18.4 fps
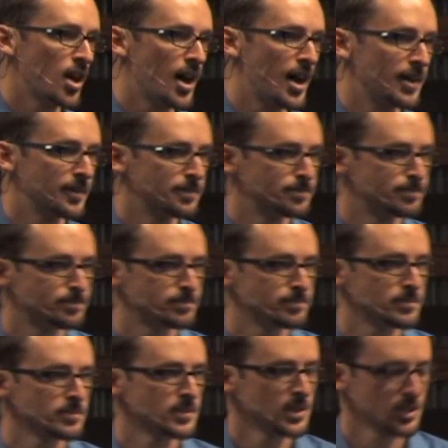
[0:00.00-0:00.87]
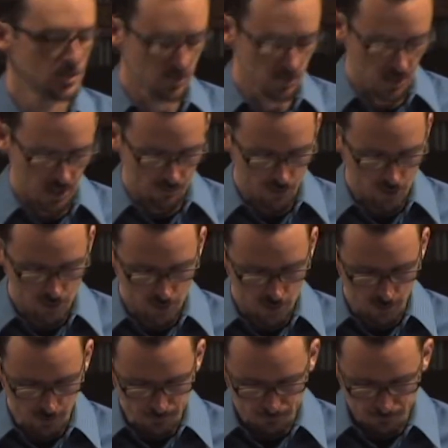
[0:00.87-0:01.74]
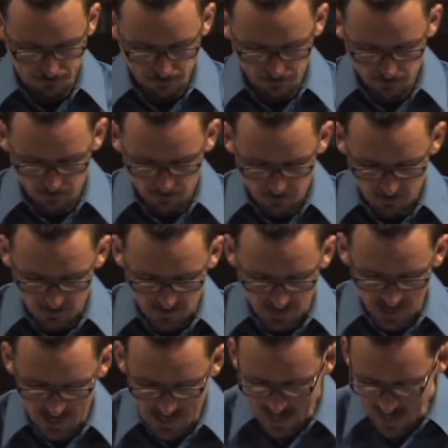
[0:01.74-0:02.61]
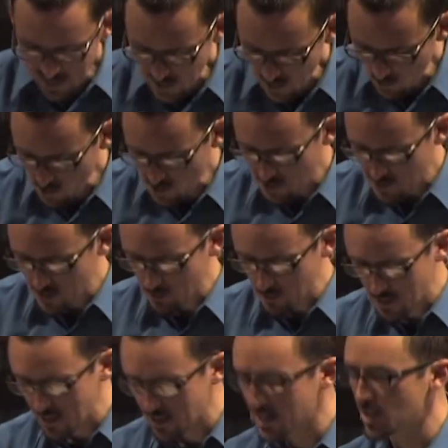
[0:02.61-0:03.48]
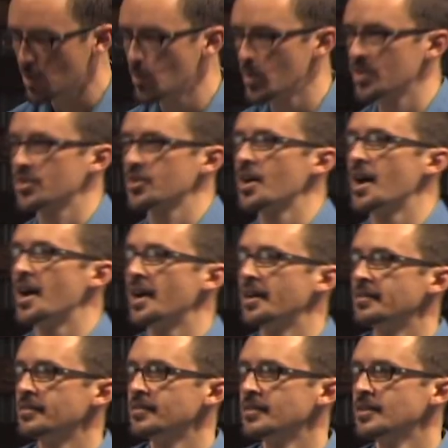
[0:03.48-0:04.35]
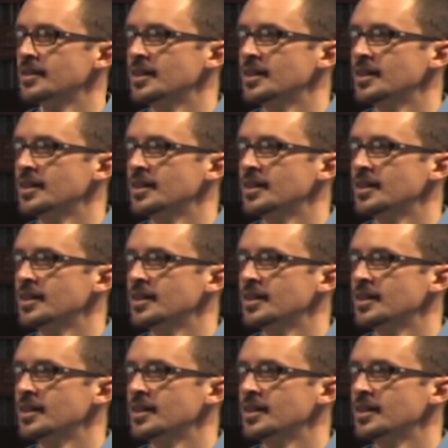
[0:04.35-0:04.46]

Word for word: God. Look at verse 2. He was in the beginning with God,